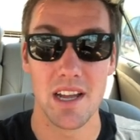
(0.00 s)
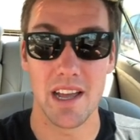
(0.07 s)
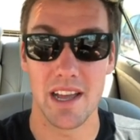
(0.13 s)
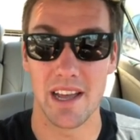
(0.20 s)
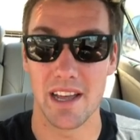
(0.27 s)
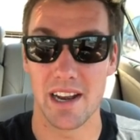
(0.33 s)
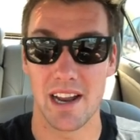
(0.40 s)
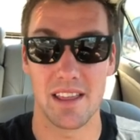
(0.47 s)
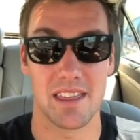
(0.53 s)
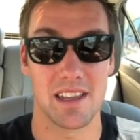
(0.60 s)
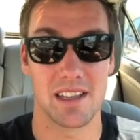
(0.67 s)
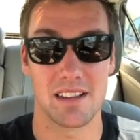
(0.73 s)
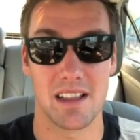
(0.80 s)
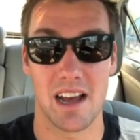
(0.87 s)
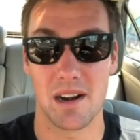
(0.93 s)
And I
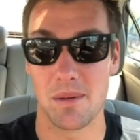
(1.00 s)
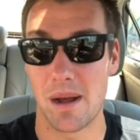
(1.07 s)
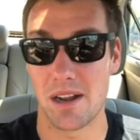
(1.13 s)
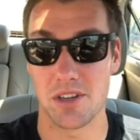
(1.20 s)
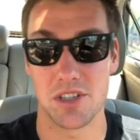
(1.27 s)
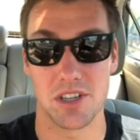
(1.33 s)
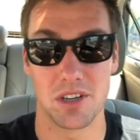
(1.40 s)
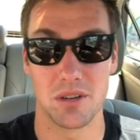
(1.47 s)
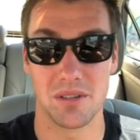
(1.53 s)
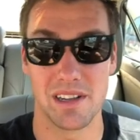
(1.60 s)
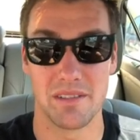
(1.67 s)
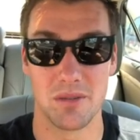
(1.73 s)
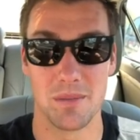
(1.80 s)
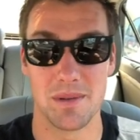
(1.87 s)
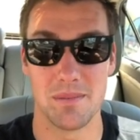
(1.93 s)
think, I'm not sure it'll
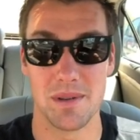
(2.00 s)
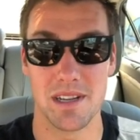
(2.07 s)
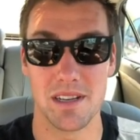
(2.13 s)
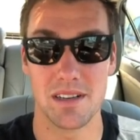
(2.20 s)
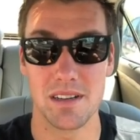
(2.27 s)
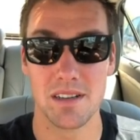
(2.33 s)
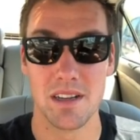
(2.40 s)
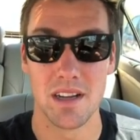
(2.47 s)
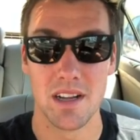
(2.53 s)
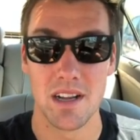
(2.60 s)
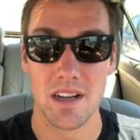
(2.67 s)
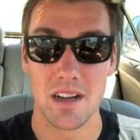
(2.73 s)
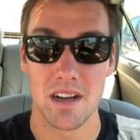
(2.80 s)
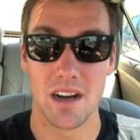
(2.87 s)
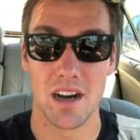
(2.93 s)
ever be beaten.
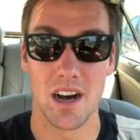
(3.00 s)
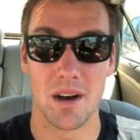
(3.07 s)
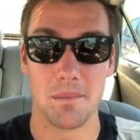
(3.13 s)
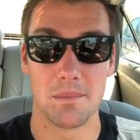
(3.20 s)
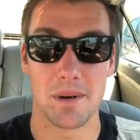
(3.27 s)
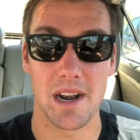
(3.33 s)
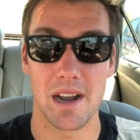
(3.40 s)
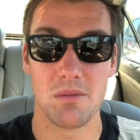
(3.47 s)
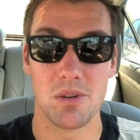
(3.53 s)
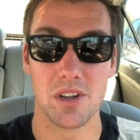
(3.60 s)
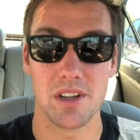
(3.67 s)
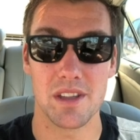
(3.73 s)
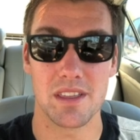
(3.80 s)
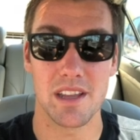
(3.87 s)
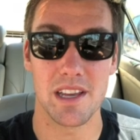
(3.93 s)
But I
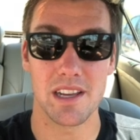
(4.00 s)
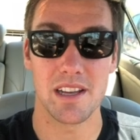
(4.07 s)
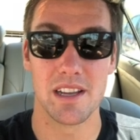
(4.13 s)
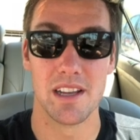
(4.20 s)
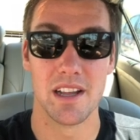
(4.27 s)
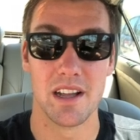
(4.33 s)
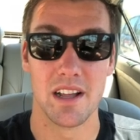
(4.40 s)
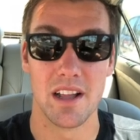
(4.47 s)
really think